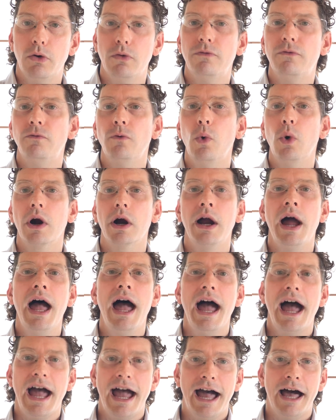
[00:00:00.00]
for
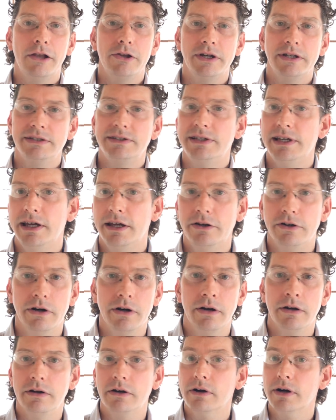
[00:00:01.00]

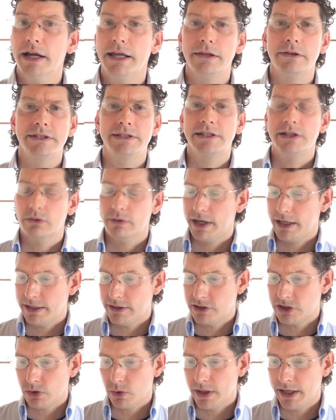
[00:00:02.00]
Alexander. All right, let's get right
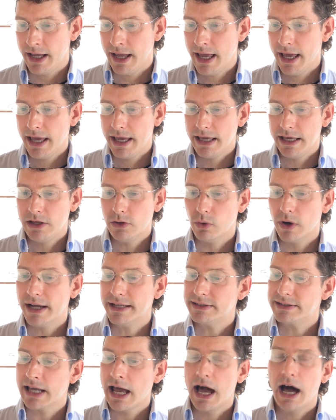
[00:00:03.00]
into it. He
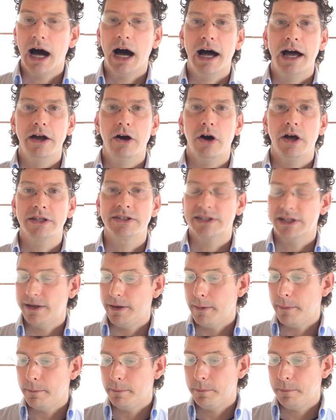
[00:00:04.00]
writes, "Hi Austin,
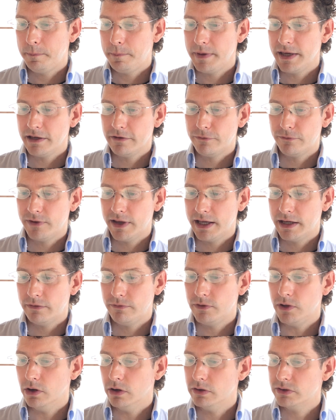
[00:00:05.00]
big fan of
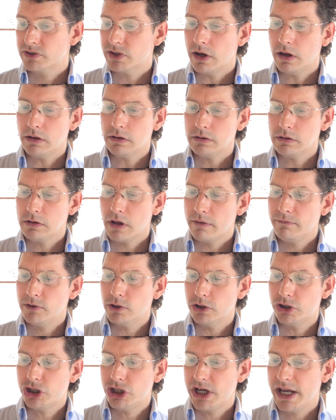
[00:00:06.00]
yours, love your
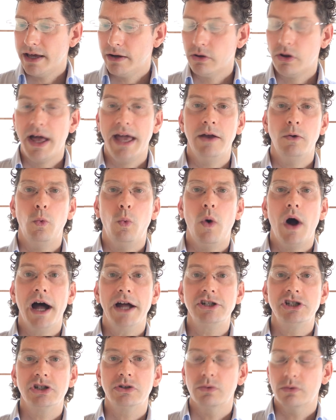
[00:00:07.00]
channel and
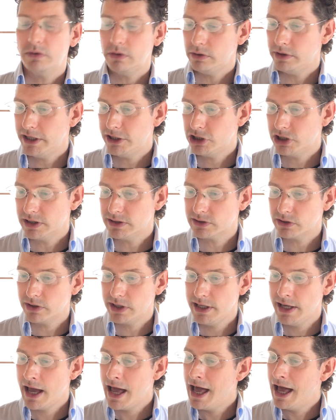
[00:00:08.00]
watch it
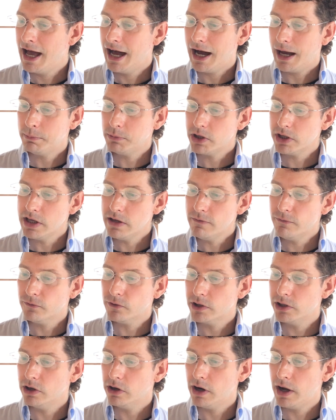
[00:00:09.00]
religiously. I'm looking for
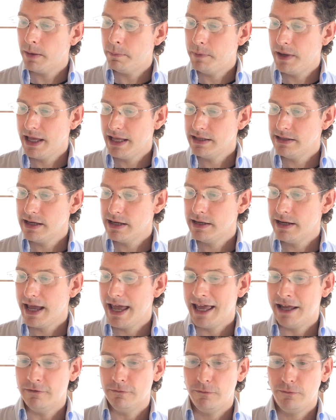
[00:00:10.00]
your opinion
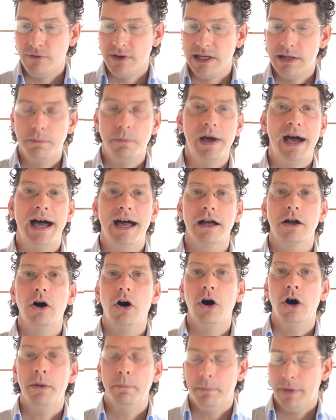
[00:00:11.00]
and feedback
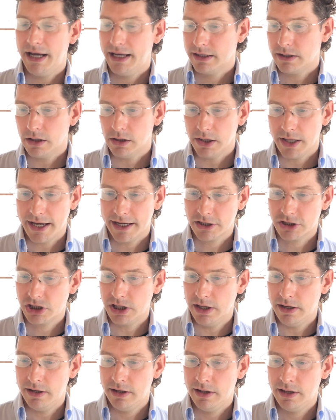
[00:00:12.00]
on my
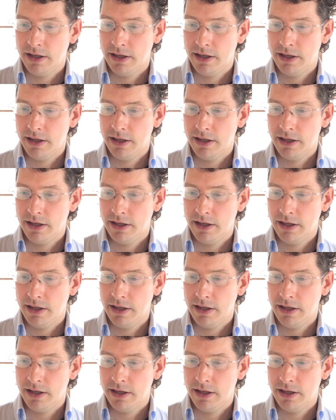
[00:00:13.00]
collection.